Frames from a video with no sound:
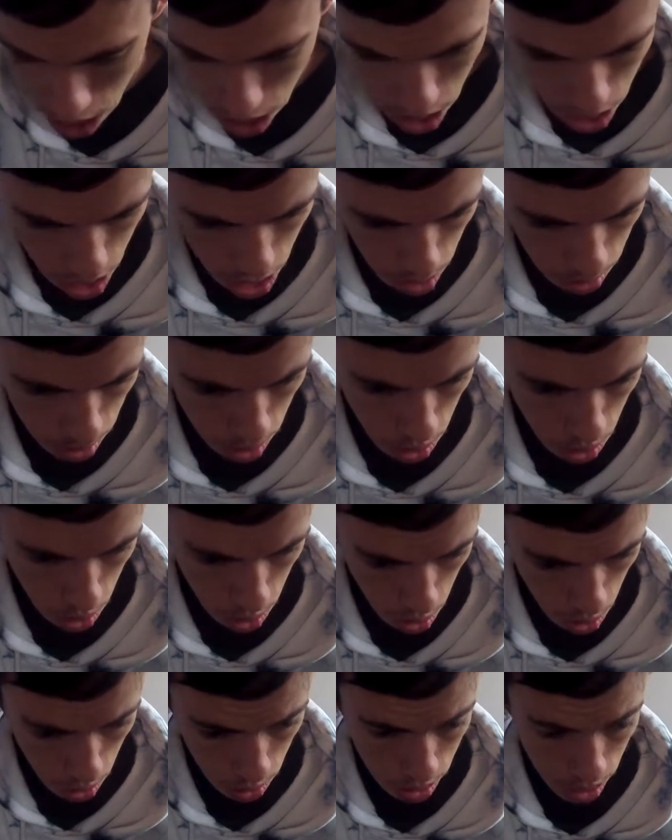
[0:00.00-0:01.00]
So which is
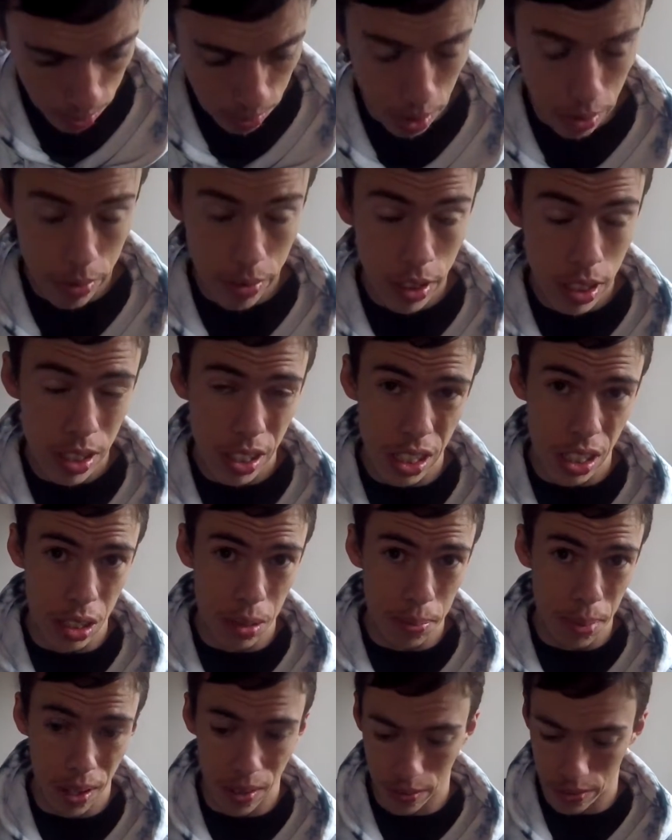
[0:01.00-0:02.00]
awesome. It feels like it's
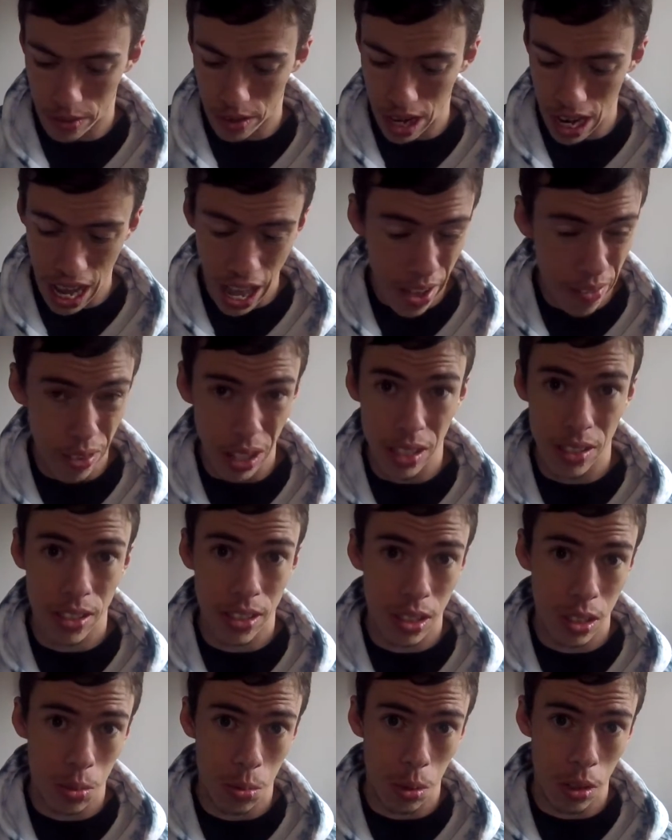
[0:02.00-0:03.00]
been forever
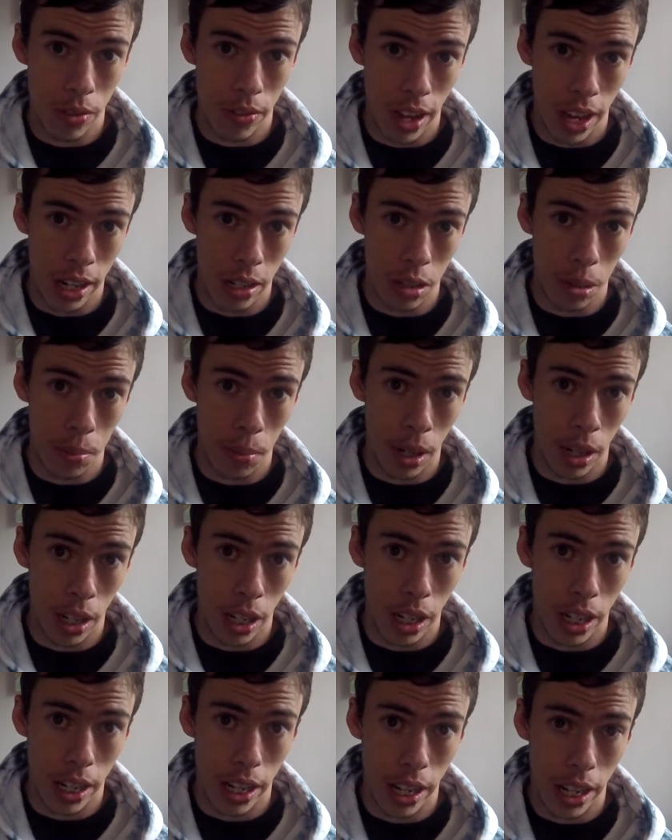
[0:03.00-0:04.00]
since we've had a
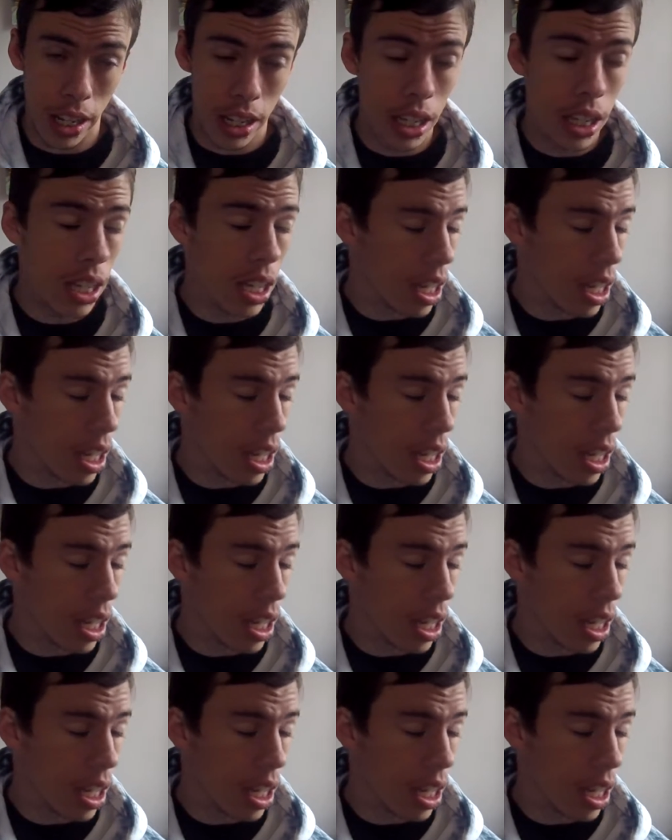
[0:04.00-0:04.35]
Community Day.